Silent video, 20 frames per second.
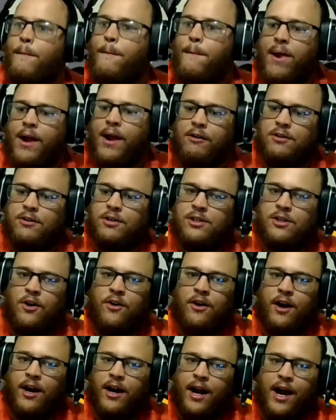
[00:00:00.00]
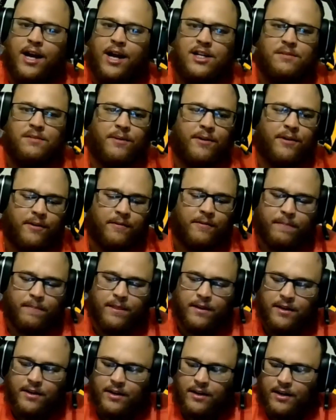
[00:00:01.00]
It started out at Hattiesburg.
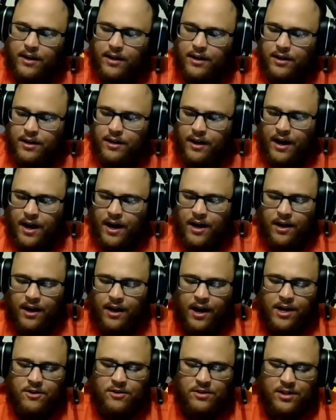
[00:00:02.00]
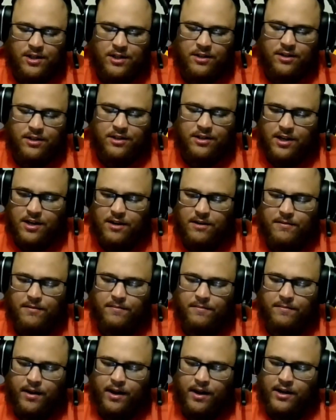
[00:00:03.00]
Now you see this
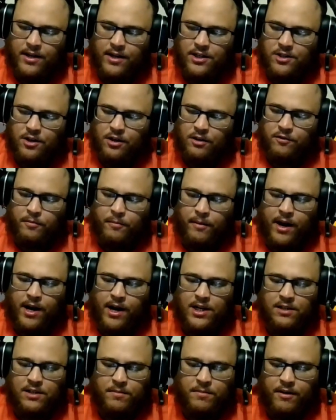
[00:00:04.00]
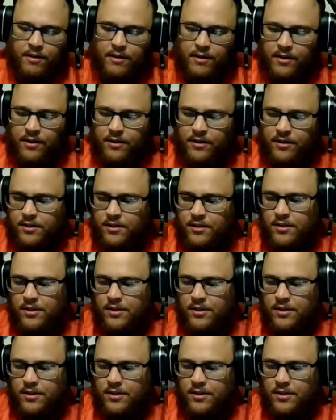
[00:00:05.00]
team and it's jumped from Hattiesburg